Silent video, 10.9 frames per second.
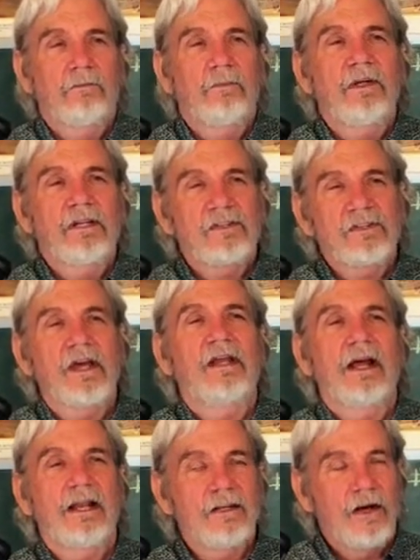But he's saying,
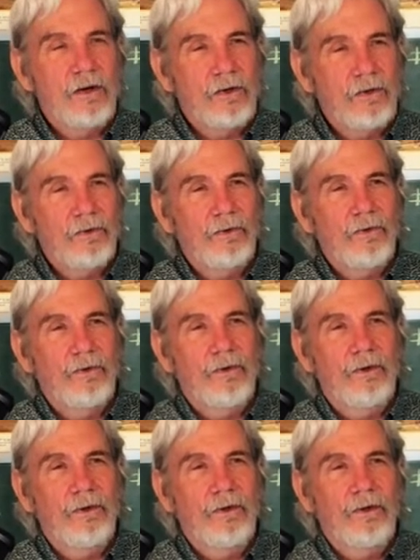I know
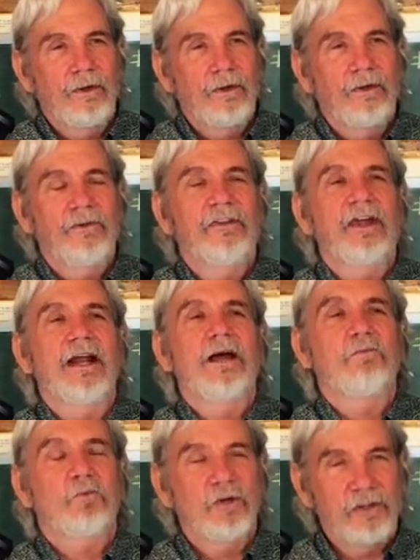that
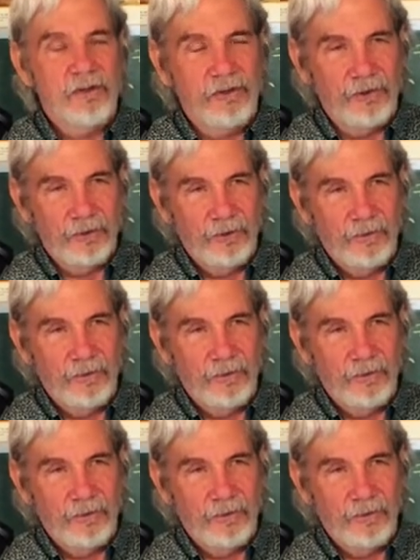I'm with you,